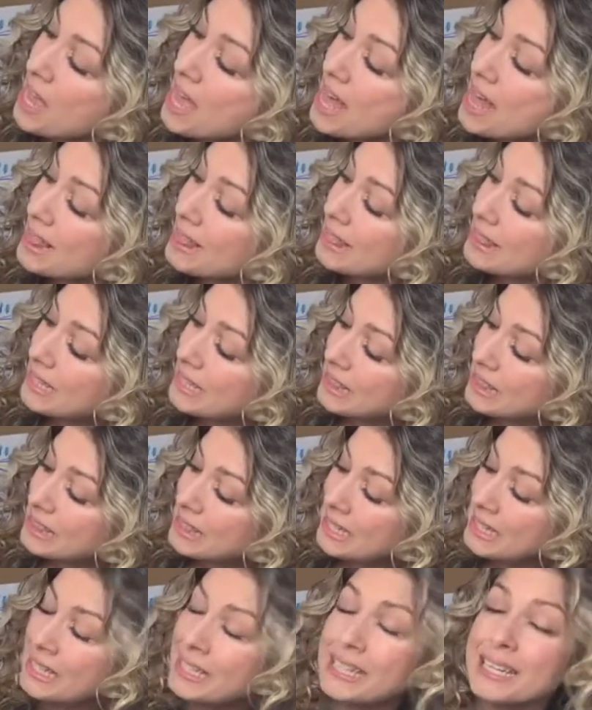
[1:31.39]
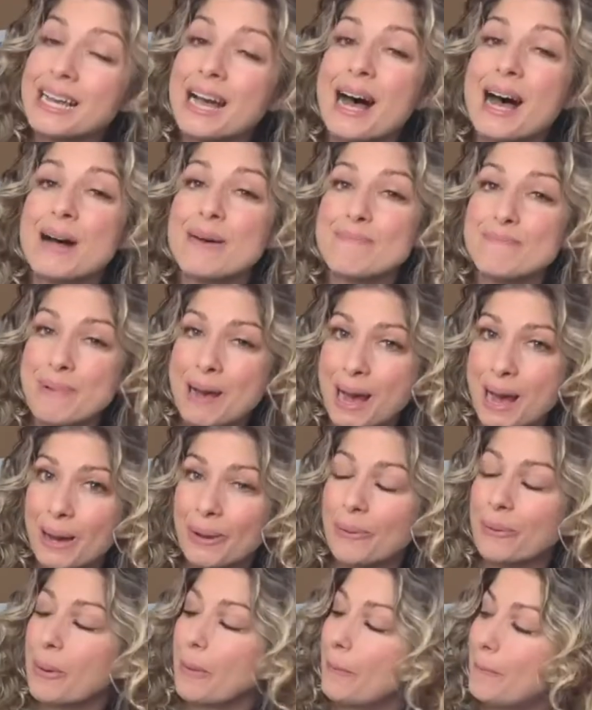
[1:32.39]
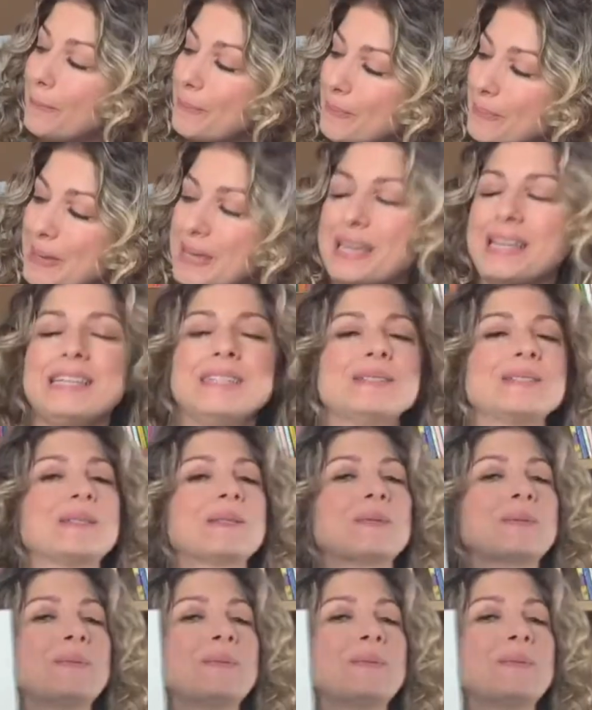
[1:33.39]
The Thing About Bees.